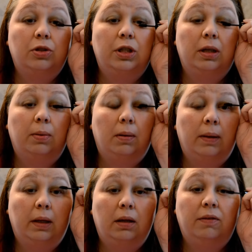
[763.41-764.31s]
she could
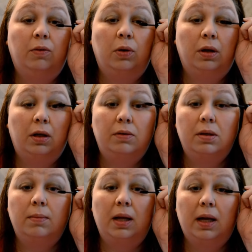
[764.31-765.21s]
probably afford to do
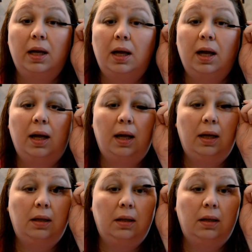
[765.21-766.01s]
something like that. I can't.